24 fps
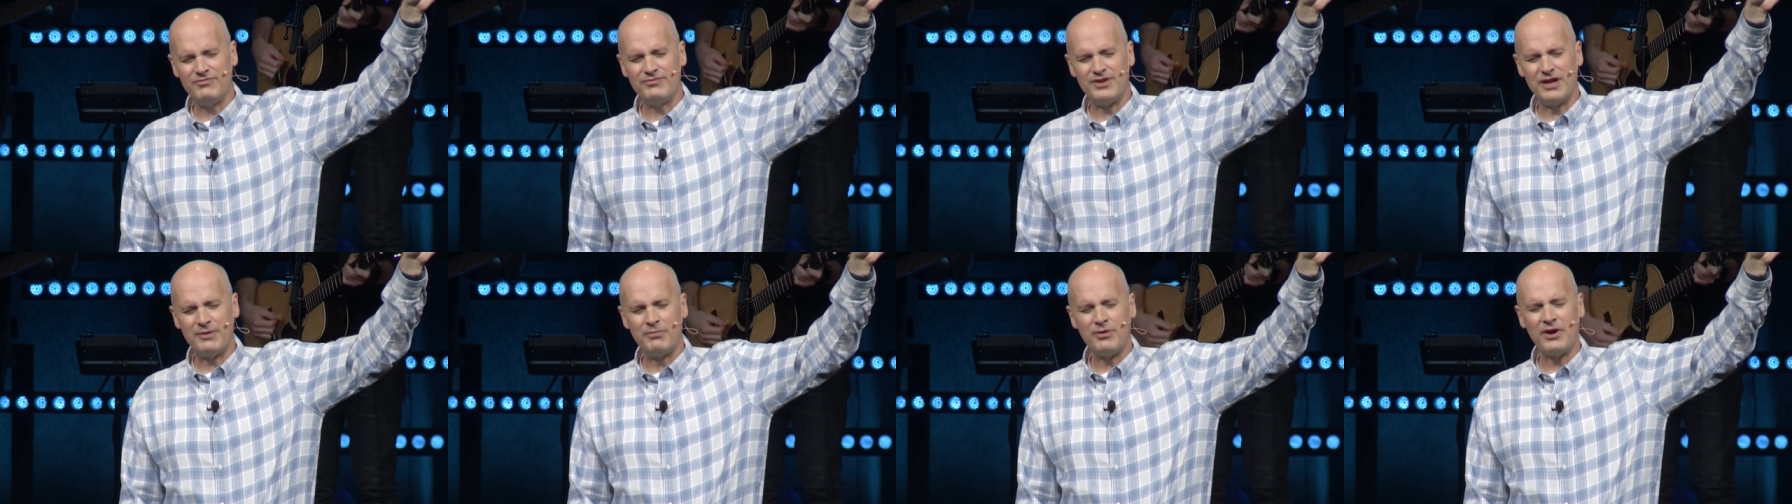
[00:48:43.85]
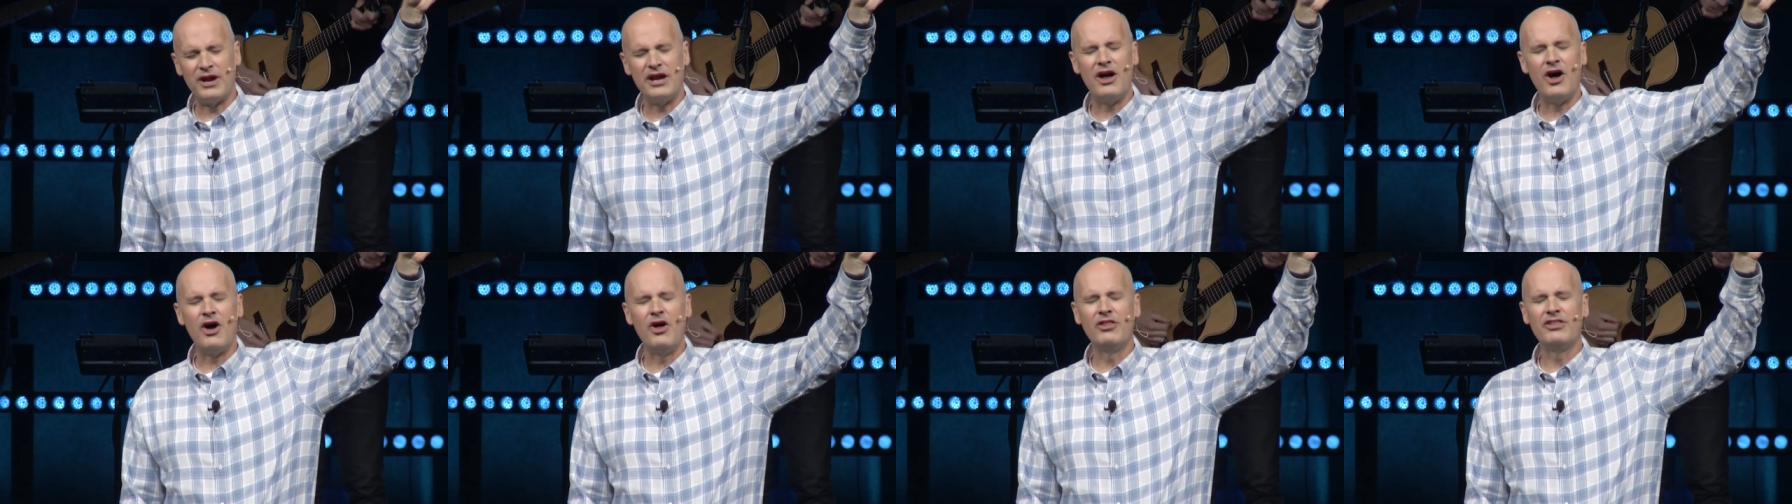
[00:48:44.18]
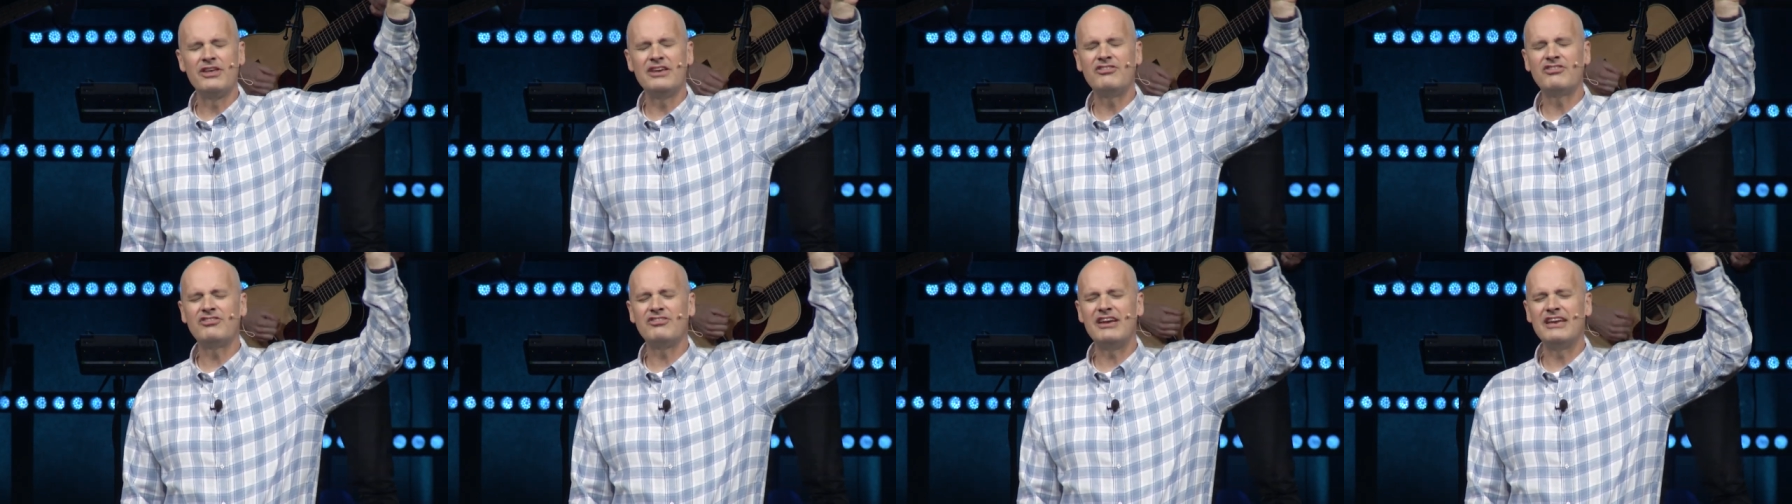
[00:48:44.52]
And I pray all
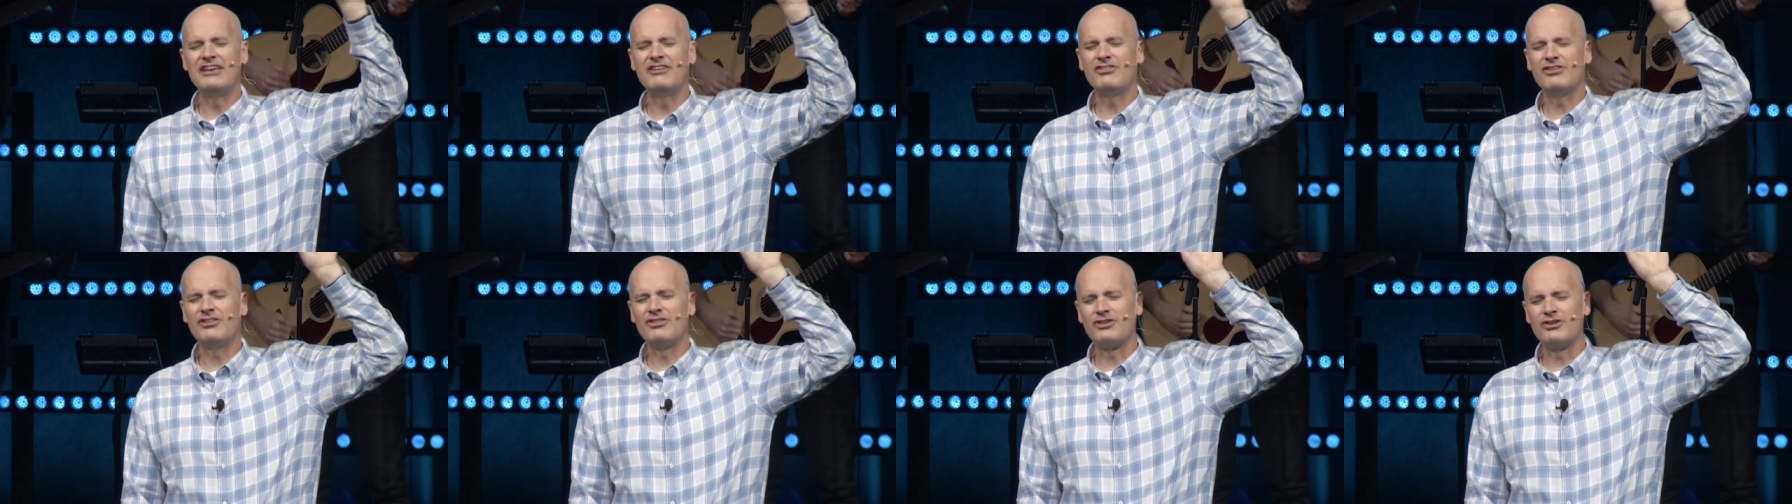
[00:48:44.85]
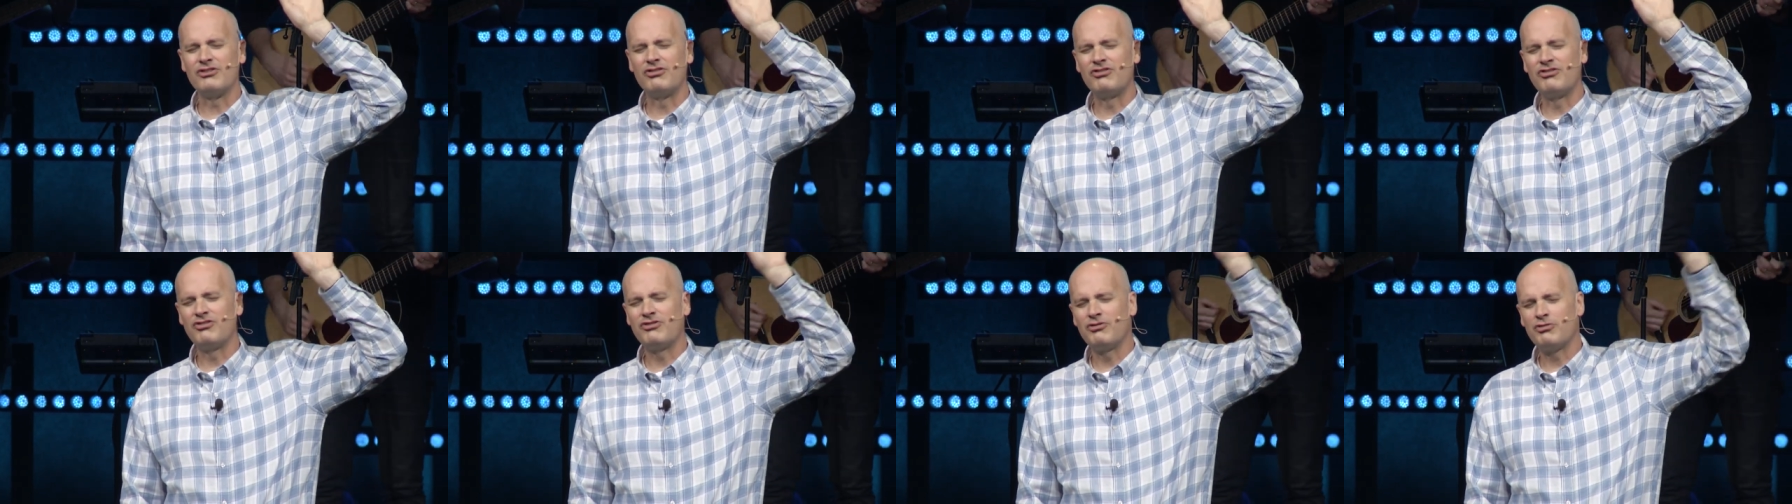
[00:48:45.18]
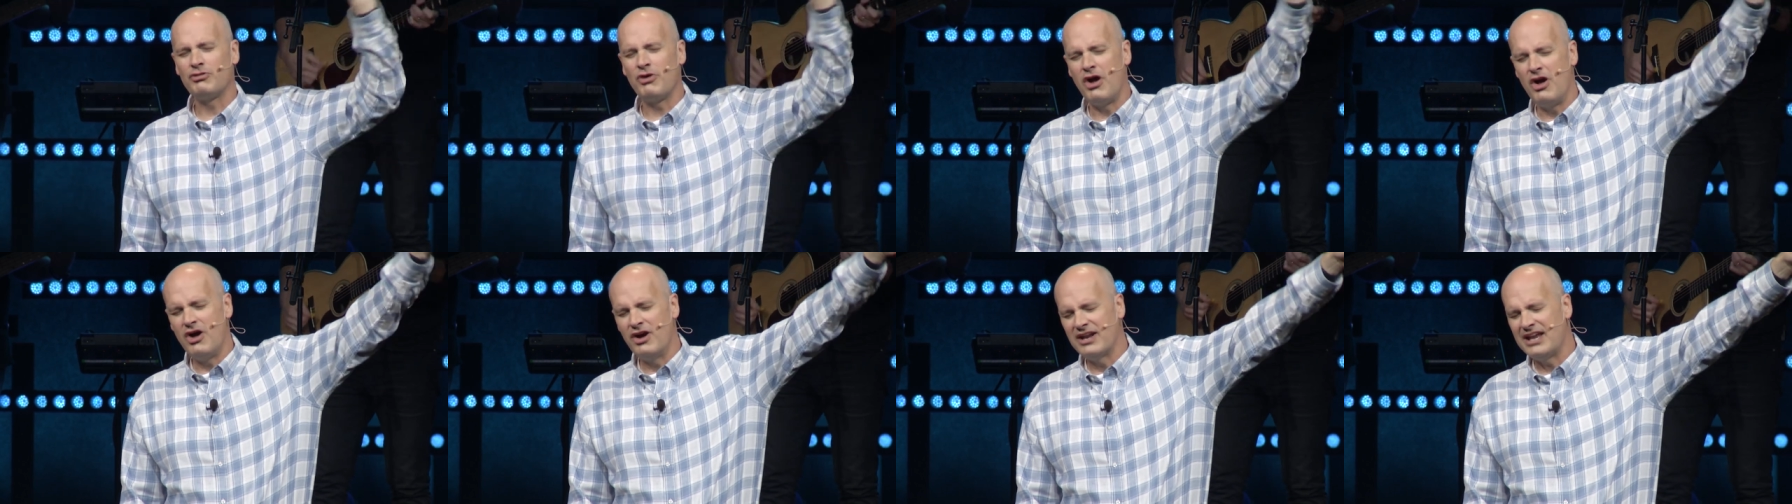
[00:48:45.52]
these things in the
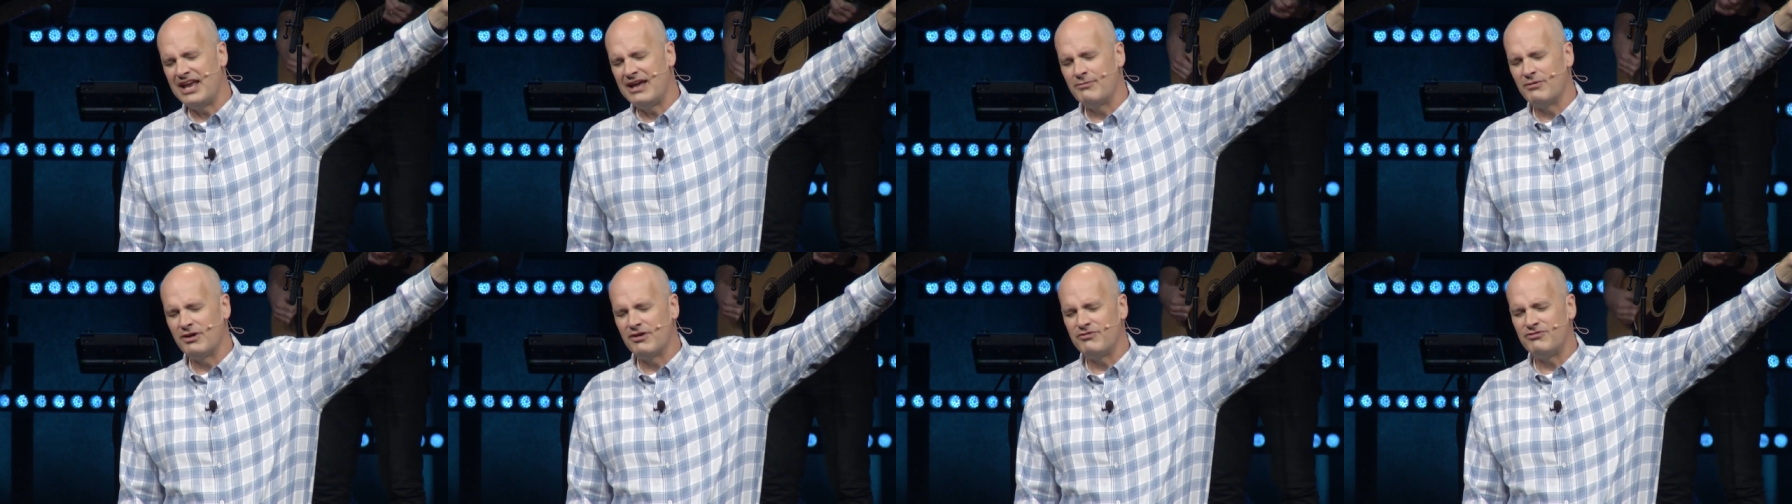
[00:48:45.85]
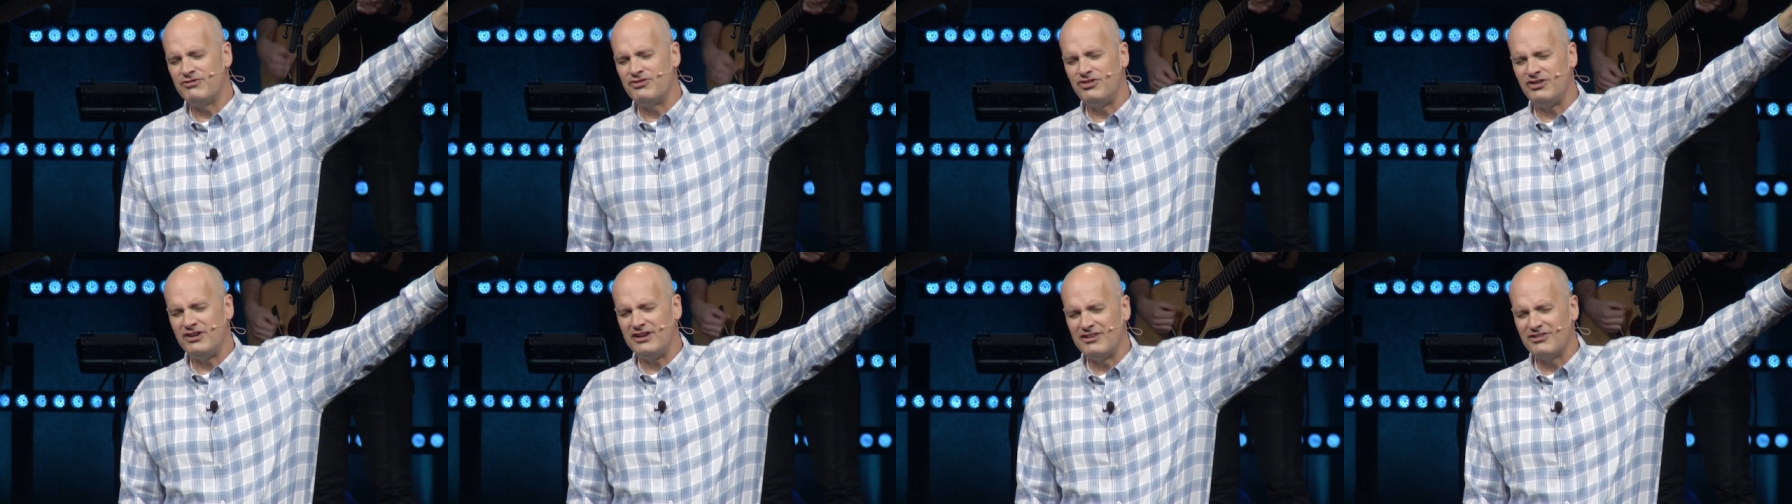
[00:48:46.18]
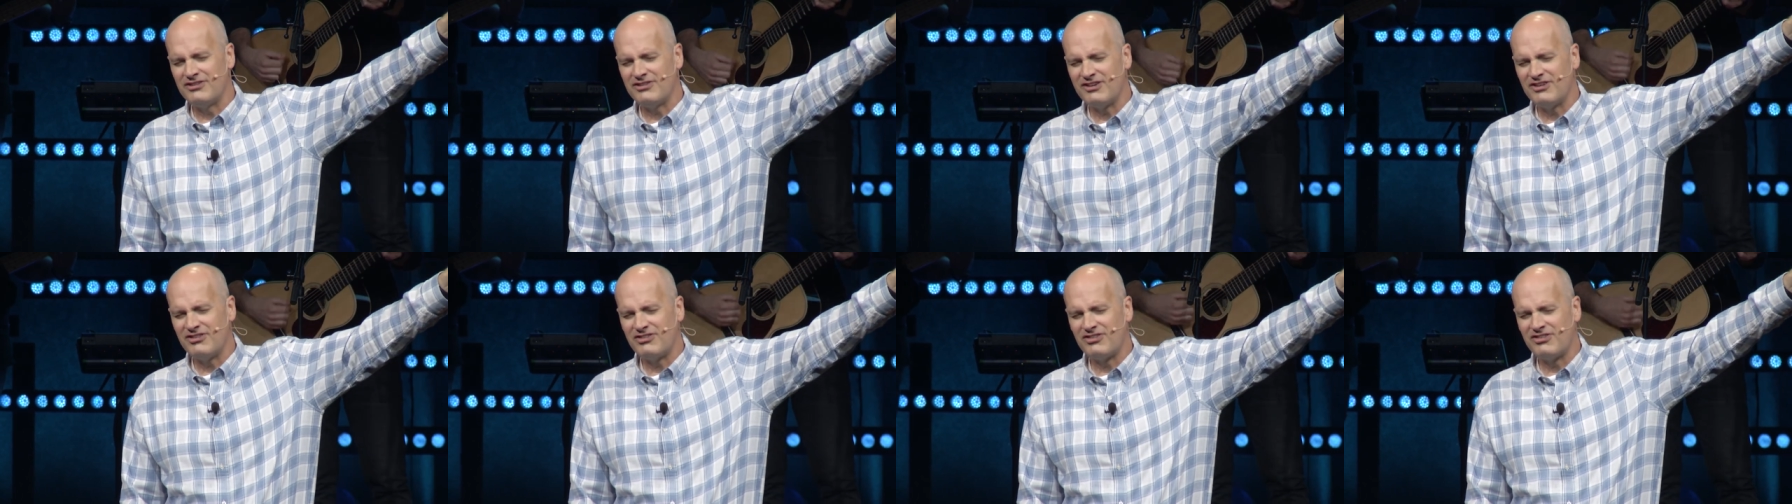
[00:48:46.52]
strong name of
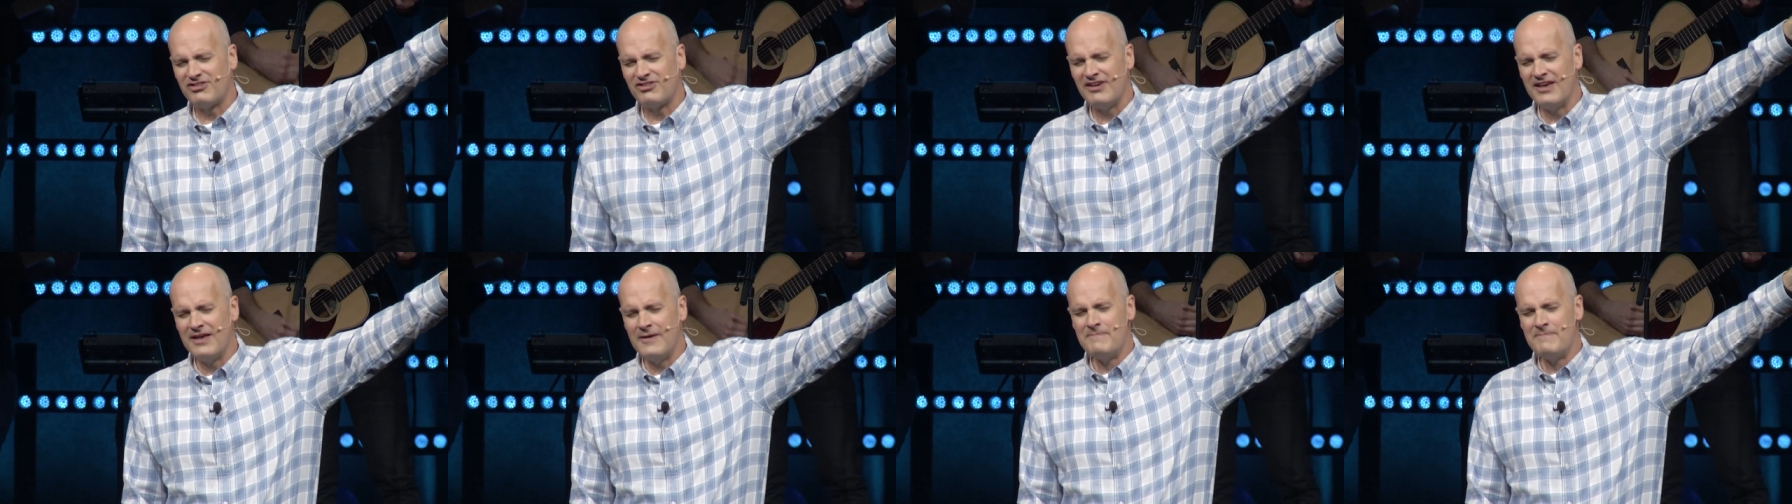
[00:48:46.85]
Jesus.